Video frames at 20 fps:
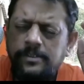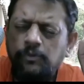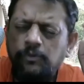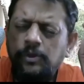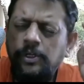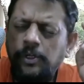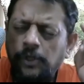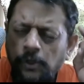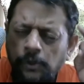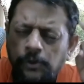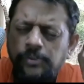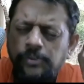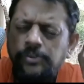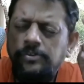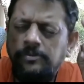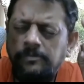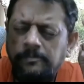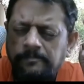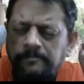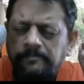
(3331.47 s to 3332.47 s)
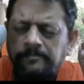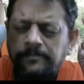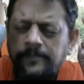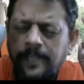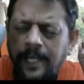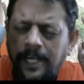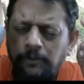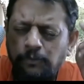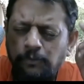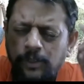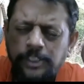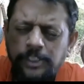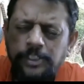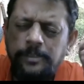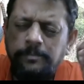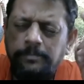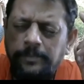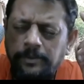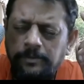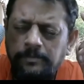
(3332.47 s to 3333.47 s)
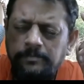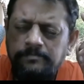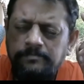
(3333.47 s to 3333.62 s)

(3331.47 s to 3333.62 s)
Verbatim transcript: would know you and worship you.